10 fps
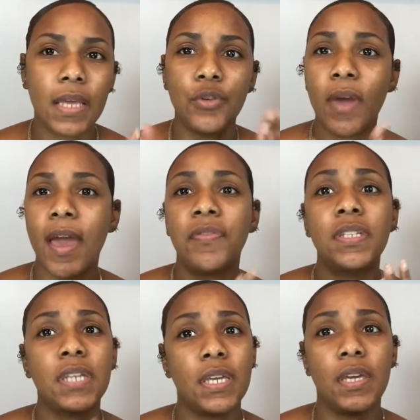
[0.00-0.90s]
You have to
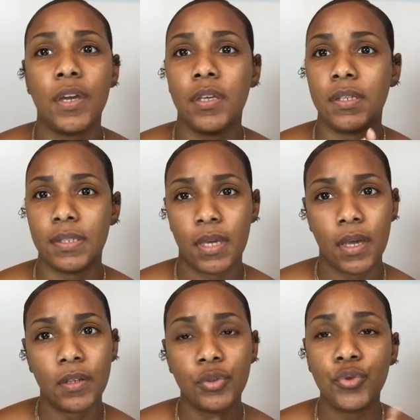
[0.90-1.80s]
take care of your
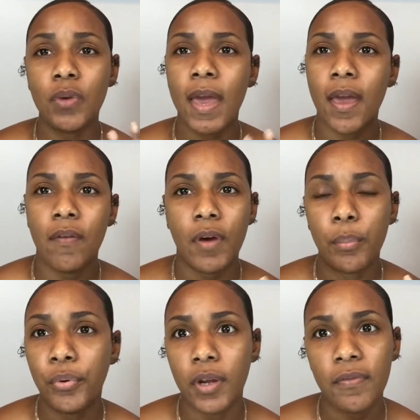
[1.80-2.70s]
skin to have a
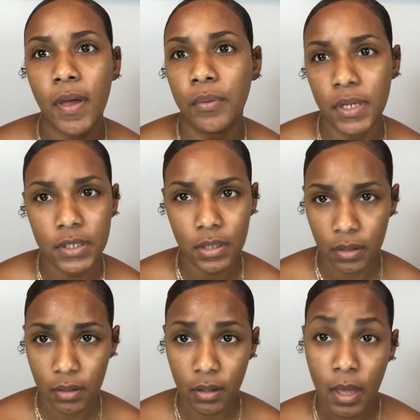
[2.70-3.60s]
pretty foundation
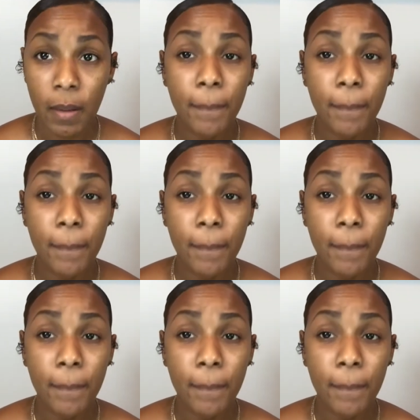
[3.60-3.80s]
look.